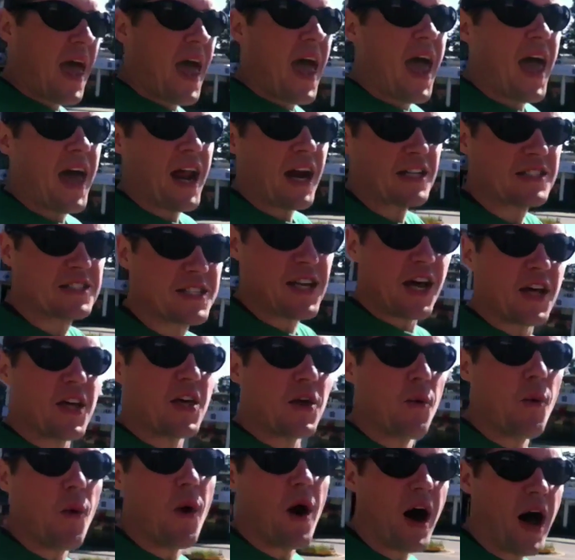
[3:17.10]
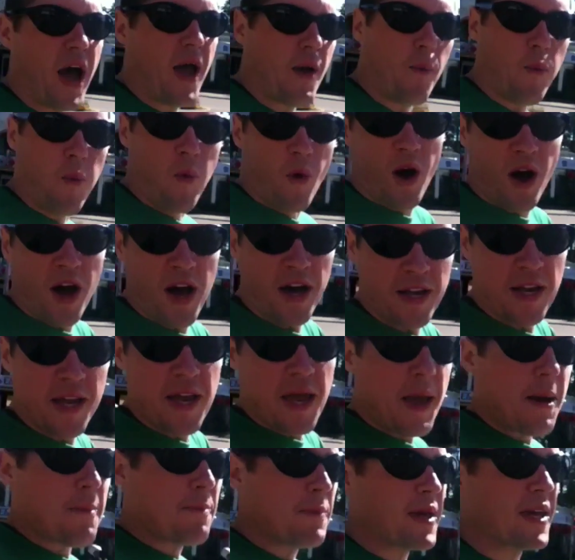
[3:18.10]
And I'll tell you why. One,
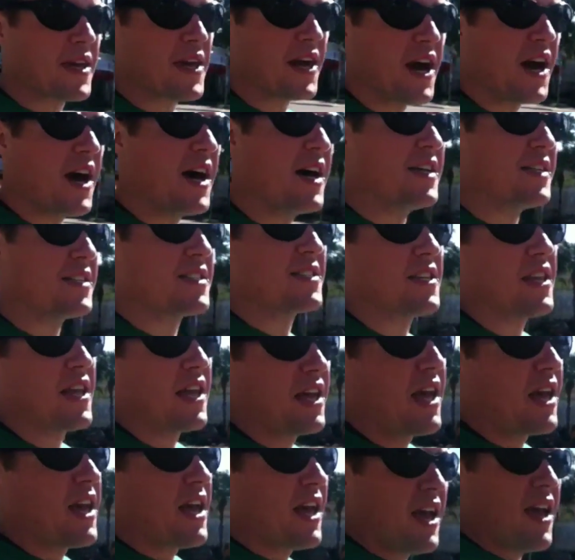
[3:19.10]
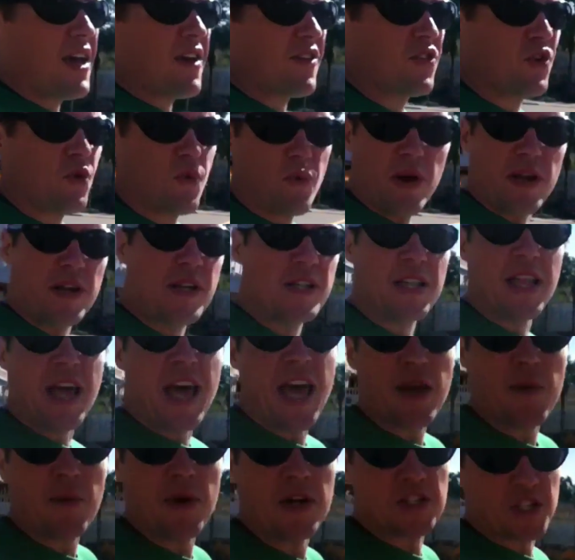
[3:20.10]
because the written
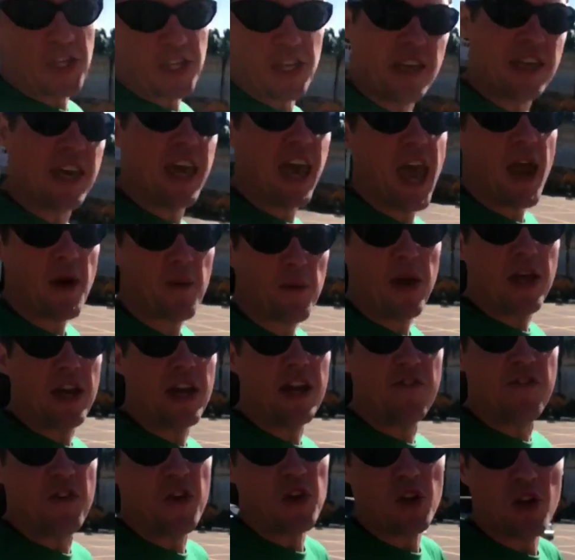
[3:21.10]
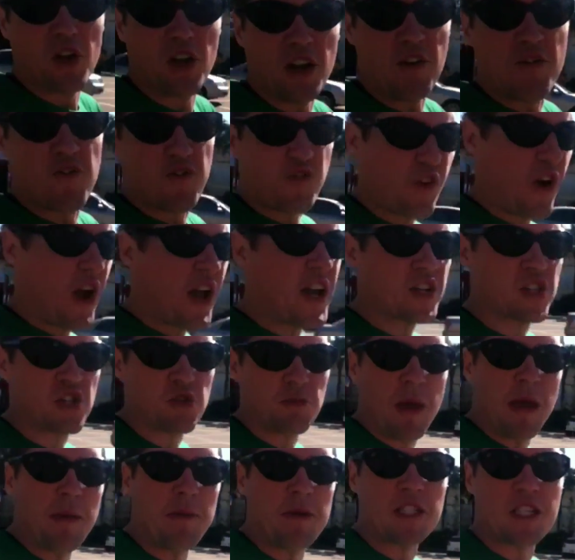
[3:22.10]
language, like, you can't read it. If you're learning French
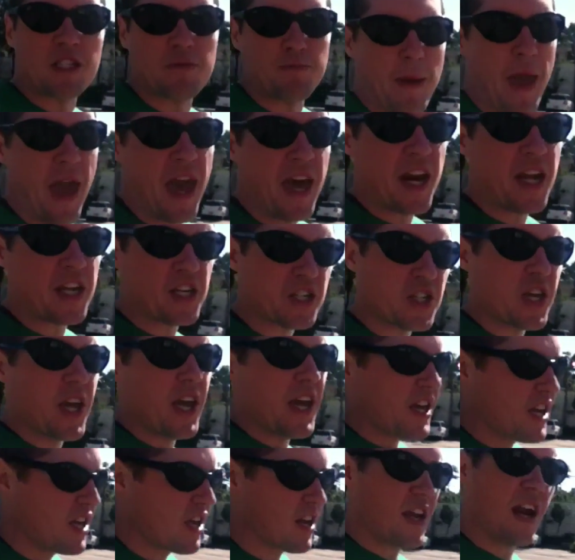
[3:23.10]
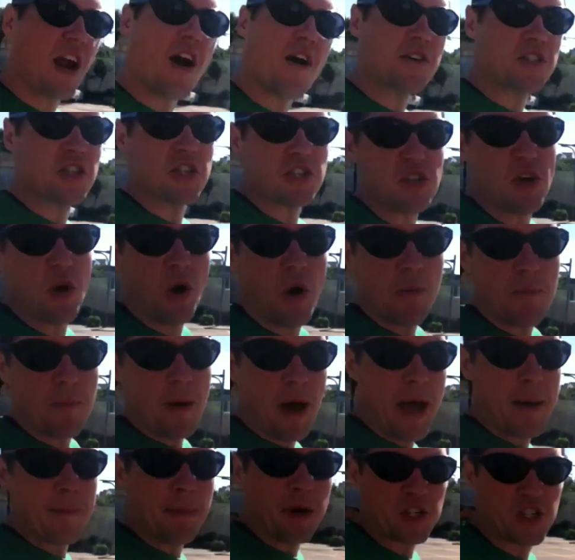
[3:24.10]
or maybe Spanish, you can always just go and
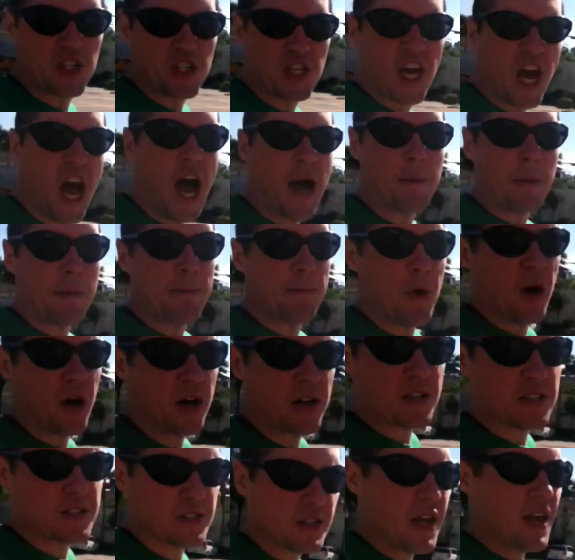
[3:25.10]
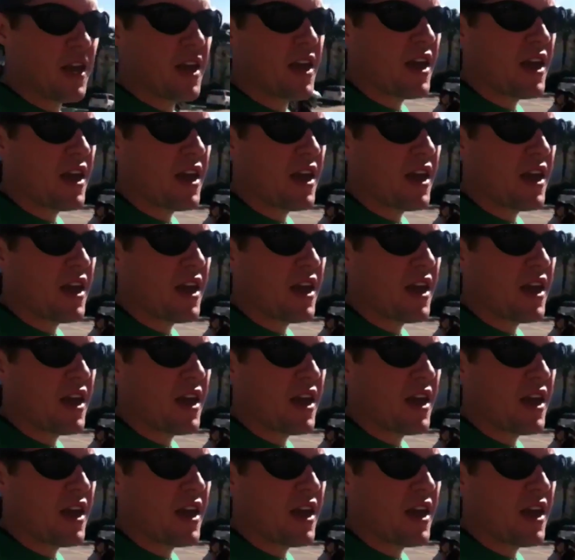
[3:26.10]
buy a bunch of comic books